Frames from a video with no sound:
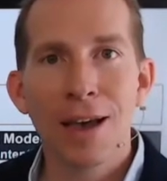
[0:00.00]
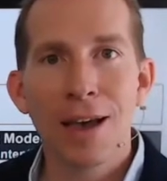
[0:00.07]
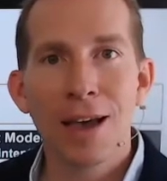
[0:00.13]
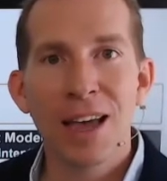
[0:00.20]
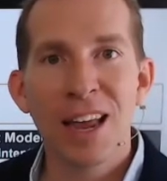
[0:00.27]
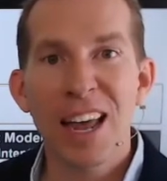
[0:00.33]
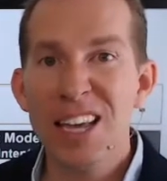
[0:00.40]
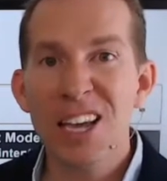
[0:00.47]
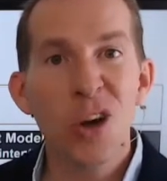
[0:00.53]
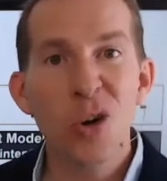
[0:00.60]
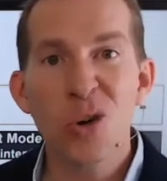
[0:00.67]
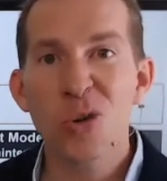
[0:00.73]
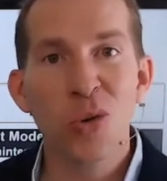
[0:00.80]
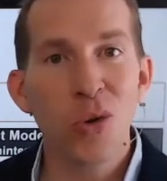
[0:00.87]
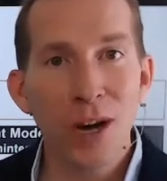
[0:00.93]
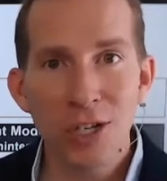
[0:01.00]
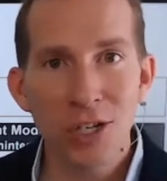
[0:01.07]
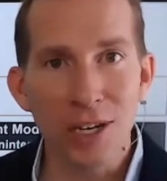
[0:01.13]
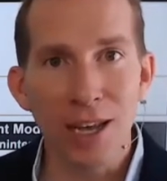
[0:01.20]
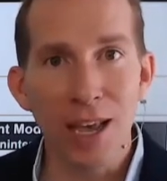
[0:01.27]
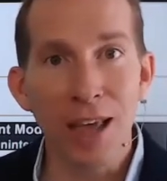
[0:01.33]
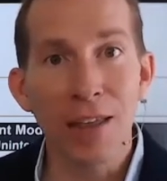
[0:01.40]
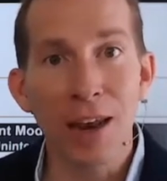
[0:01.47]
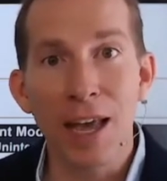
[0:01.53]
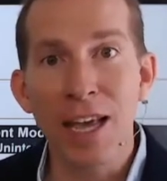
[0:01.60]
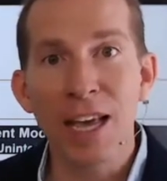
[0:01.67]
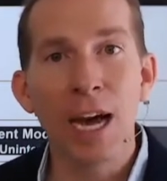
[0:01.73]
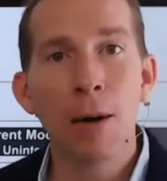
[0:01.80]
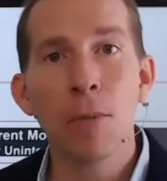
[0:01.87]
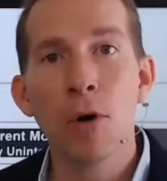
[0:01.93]
and I could go crush it. And then I
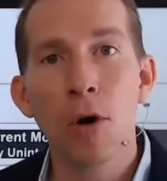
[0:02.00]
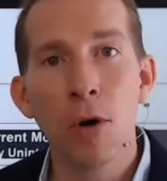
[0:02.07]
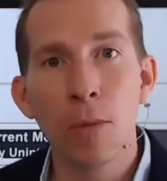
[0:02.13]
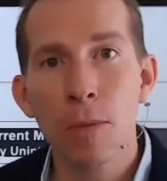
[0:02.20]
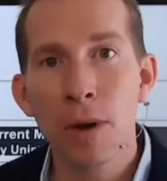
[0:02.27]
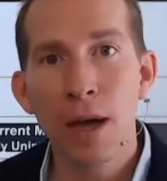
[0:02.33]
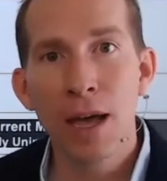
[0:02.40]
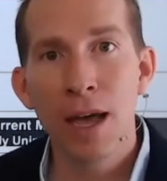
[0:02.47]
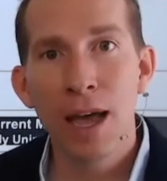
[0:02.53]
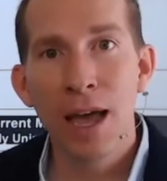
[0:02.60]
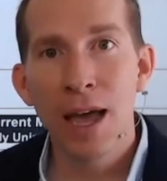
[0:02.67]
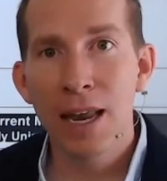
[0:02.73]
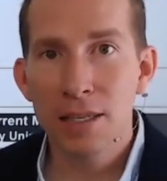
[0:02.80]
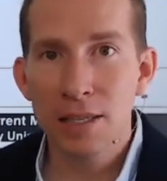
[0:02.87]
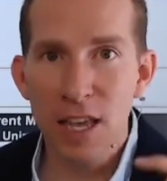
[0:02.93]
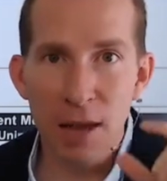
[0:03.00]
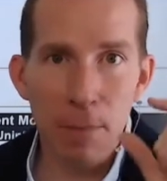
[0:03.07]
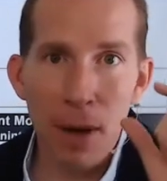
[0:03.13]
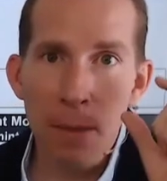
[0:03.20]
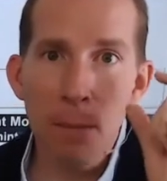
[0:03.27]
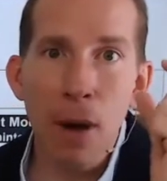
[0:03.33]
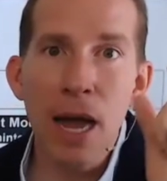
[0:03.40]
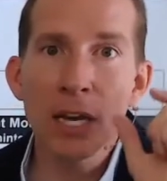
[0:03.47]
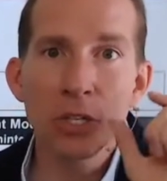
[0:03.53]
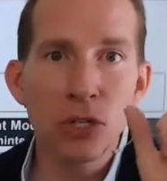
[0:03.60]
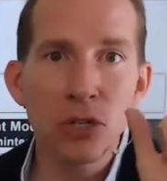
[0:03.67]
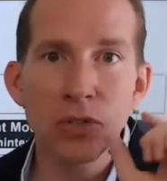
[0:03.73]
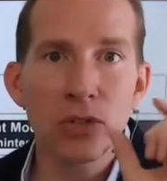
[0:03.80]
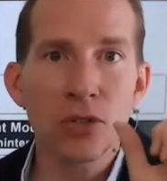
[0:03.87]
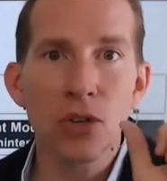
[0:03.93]
come home and it's like my mind
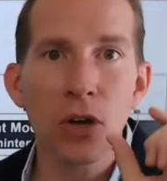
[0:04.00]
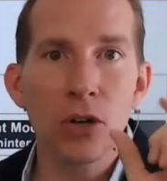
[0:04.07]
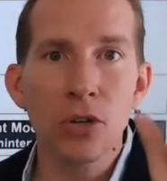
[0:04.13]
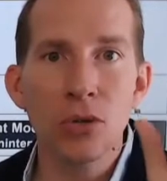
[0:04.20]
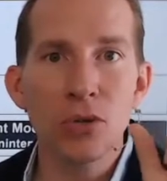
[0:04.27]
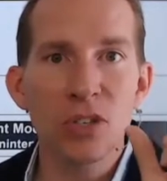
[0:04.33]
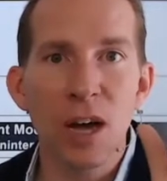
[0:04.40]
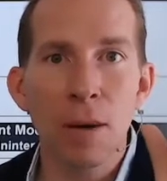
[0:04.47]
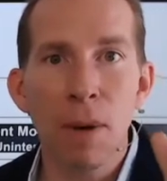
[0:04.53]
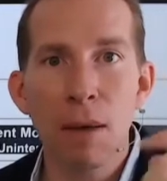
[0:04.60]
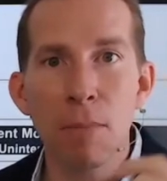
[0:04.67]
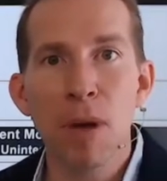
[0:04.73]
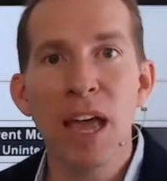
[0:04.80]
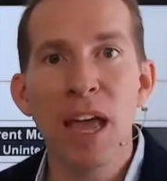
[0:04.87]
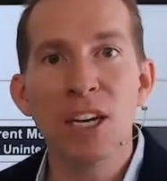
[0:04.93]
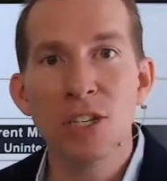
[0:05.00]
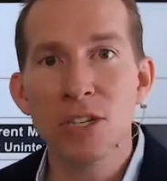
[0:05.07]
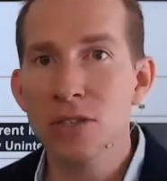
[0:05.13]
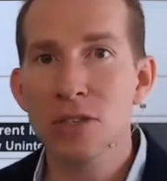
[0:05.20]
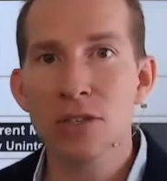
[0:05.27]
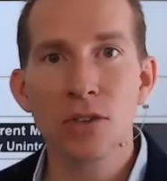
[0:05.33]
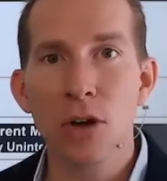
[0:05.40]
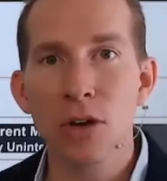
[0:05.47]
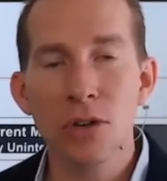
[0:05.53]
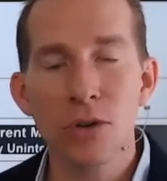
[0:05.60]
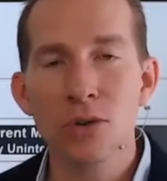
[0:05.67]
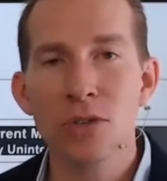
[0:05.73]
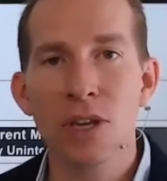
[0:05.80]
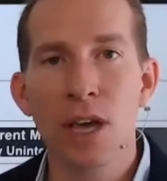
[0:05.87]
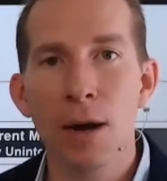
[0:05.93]
juice is all used up. My patience is all
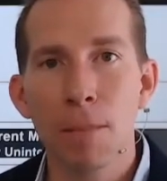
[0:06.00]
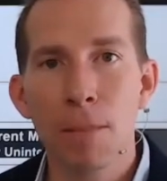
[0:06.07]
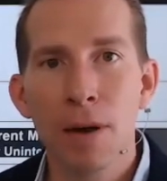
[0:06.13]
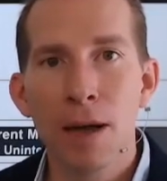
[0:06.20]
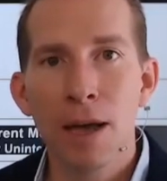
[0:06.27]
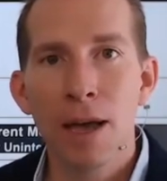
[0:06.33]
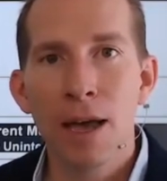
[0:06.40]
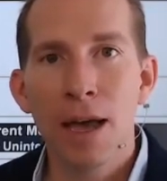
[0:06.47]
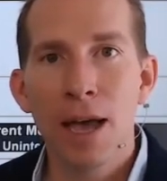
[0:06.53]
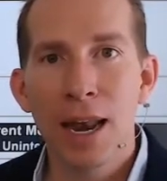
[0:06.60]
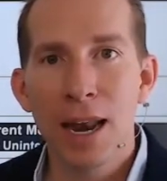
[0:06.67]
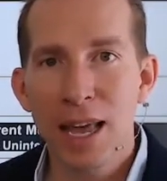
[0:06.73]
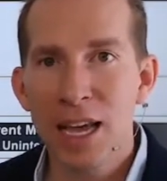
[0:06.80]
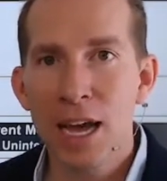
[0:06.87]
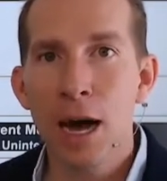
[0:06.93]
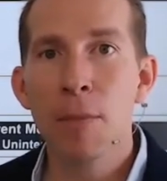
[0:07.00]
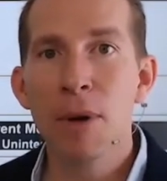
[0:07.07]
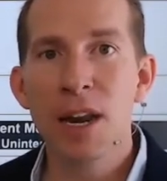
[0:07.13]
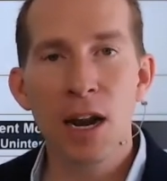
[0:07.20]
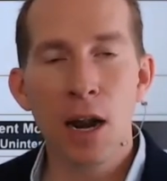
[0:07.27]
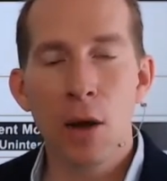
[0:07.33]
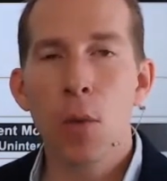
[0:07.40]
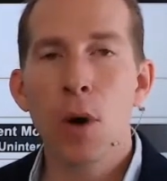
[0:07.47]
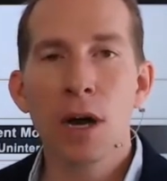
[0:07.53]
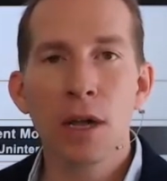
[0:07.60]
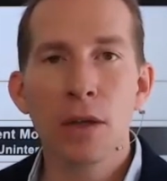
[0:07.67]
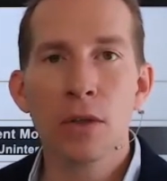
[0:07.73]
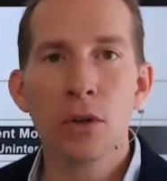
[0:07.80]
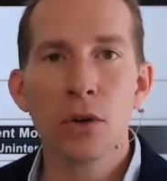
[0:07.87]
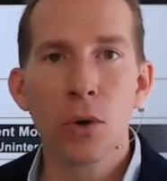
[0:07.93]
used up. And I come in and I walk
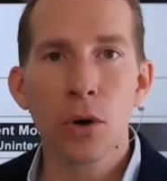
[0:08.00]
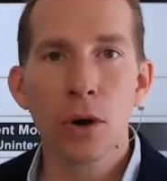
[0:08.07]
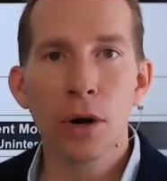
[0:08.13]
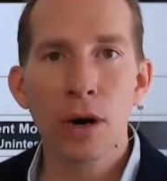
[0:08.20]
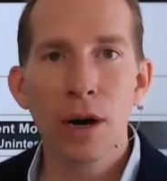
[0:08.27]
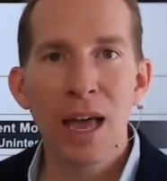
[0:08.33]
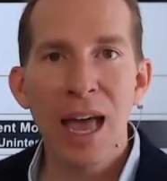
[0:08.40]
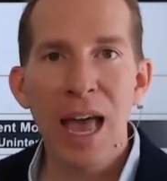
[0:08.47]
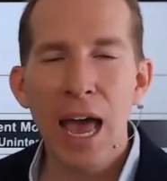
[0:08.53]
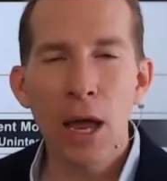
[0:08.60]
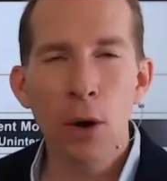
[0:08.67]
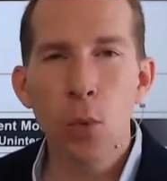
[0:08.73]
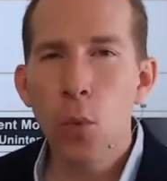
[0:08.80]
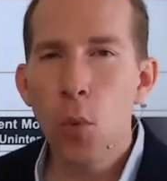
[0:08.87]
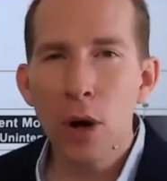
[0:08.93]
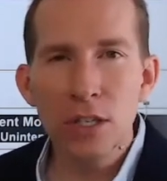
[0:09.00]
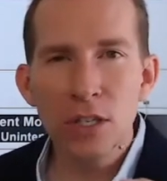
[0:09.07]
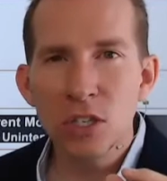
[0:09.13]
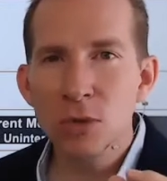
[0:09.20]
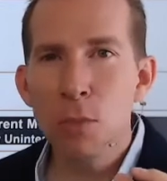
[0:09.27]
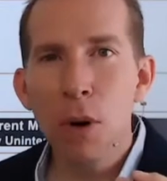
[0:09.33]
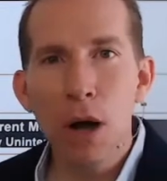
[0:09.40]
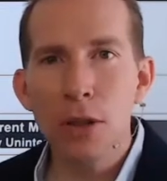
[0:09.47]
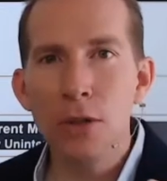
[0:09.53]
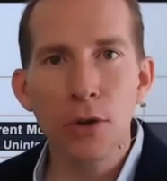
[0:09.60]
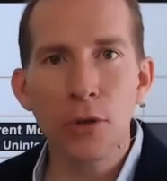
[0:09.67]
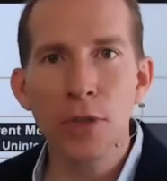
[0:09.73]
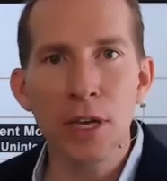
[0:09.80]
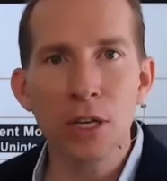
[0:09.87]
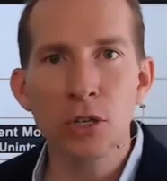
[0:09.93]
in the door and one small little
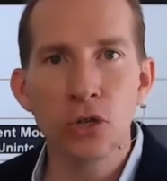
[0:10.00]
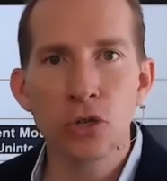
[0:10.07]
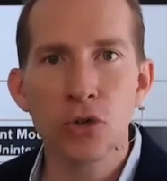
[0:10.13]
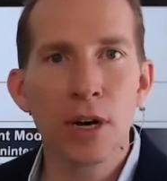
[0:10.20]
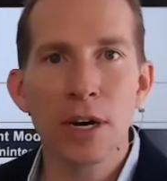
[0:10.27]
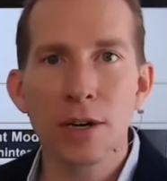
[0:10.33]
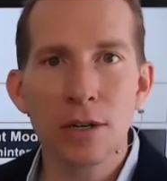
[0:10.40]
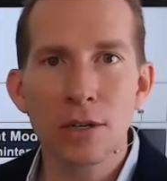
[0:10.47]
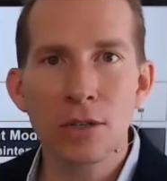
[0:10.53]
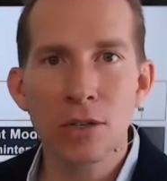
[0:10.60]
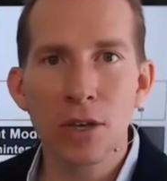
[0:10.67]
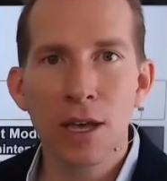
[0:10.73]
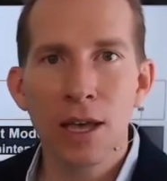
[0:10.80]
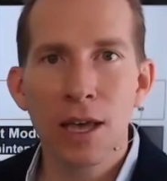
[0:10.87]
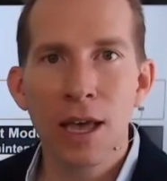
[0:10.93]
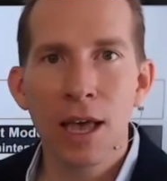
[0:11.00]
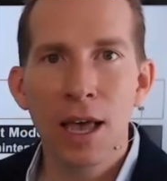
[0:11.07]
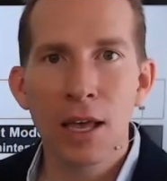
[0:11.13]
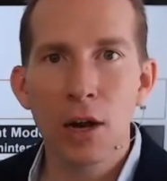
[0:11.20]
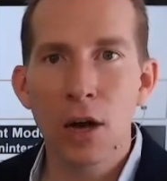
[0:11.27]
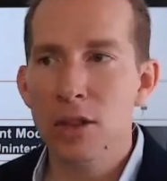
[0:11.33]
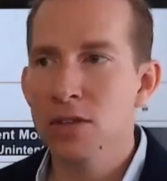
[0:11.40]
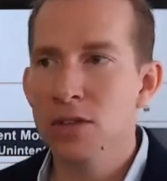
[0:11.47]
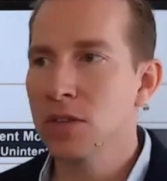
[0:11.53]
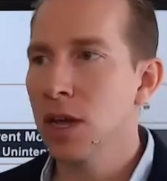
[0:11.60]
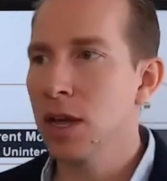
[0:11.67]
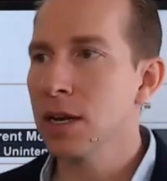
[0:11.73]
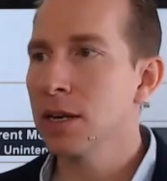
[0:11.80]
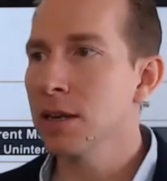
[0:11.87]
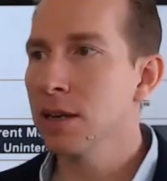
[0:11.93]
thing triggers and all of a
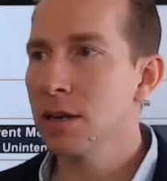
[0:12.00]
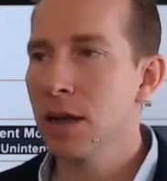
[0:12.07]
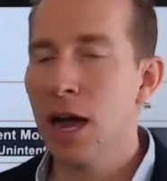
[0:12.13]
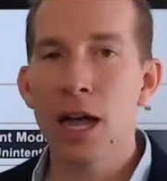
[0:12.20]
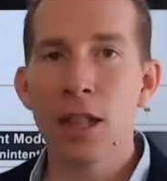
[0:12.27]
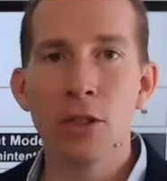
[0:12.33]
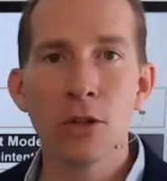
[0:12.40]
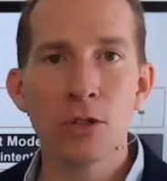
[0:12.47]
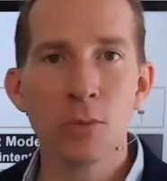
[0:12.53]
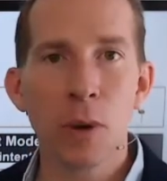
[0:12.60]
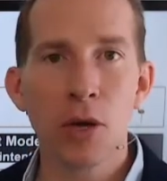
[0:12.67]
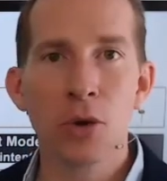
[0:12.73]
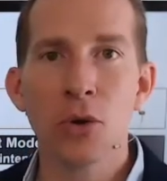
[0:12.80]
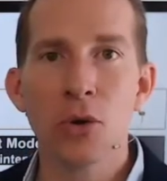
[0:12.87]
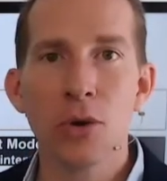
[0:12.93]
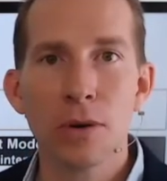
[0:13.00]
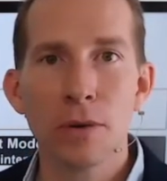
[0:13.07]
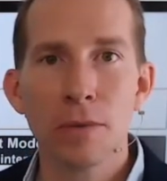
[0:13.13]
sudden I lose my cool.